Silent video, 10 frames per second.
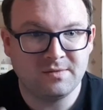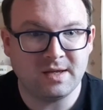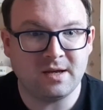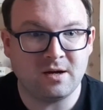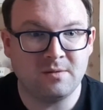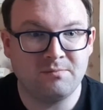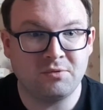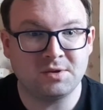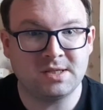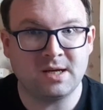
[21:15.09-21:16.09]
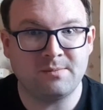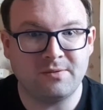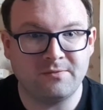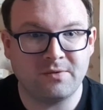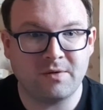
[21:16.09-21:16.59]
they are brought up
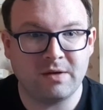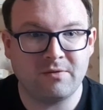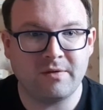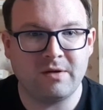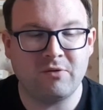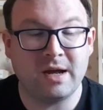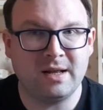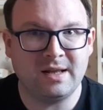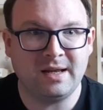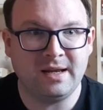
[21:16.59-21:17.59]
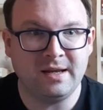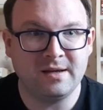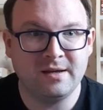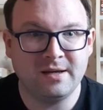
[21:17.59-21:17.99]
very, very rarely.